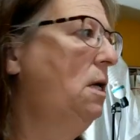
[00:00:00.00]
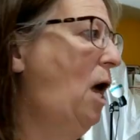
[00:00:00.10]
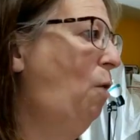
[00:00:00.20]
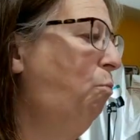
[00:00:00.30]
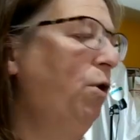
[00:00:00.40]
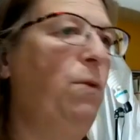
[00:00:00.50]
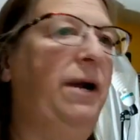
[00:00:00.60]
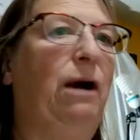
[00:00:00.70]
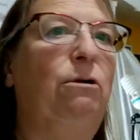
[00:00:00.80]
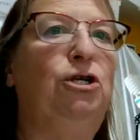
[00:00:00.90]
I'll print one
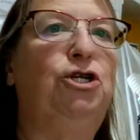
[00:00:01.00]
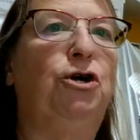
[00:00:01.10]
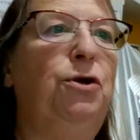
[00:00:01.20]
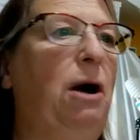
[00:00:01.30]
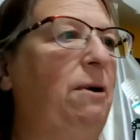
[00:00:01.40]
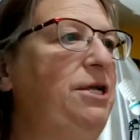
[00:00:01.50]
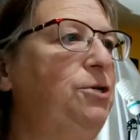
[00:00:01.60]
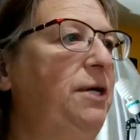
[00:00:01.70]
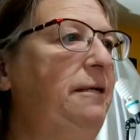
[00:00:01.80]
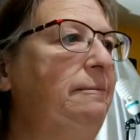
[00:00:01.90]
out and show you how I
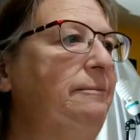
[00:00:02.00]
do it.